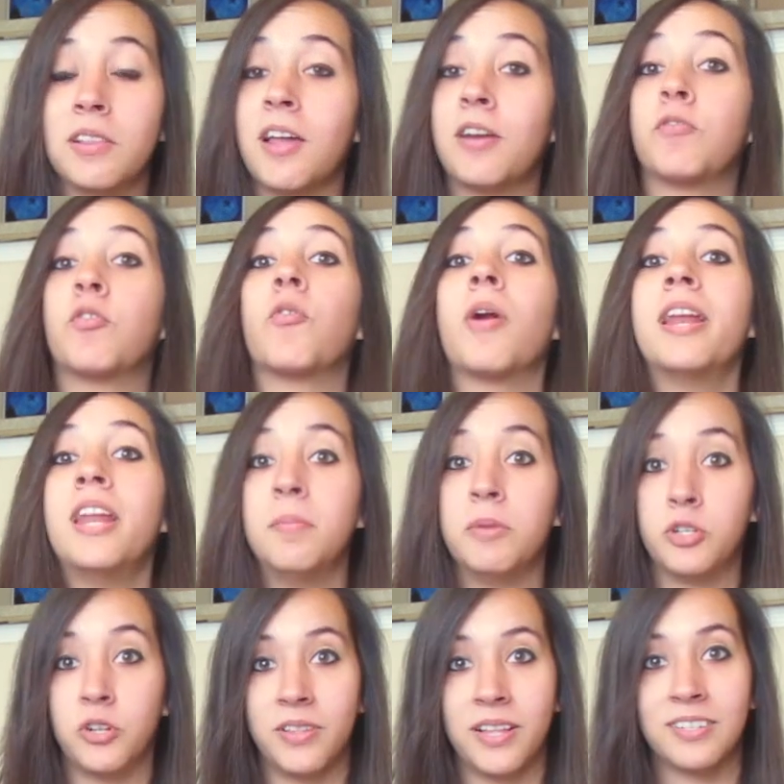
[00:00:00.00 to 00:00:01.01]
a lot of great
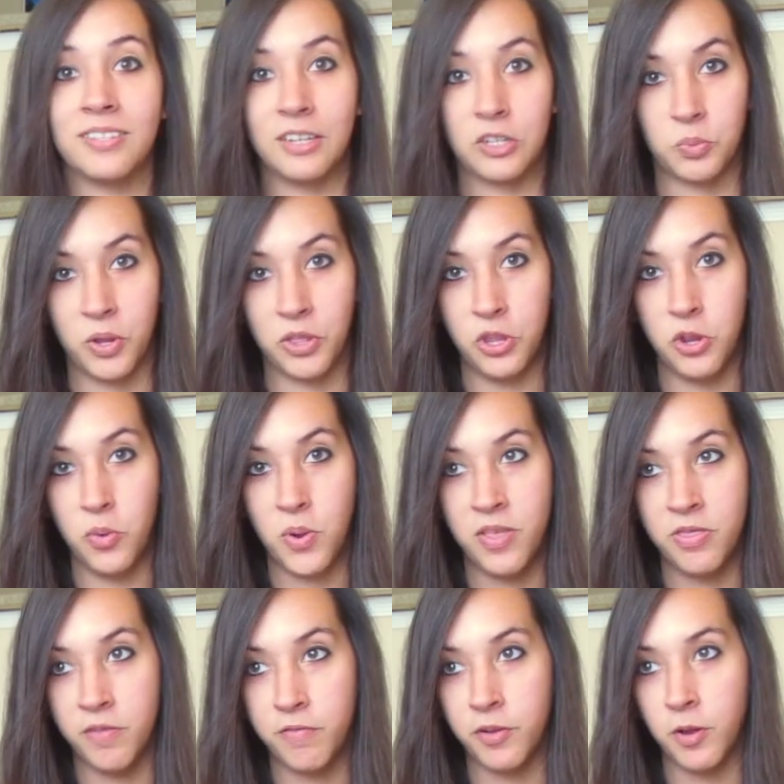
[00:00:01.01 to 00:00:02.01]
imagery that sticks with you
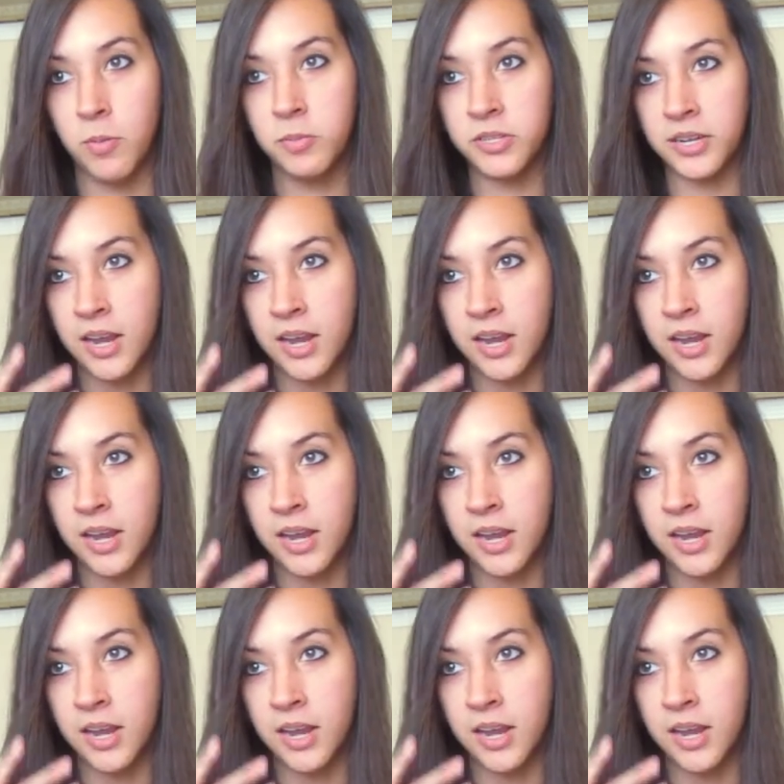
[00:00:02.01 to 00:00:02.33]
in the films.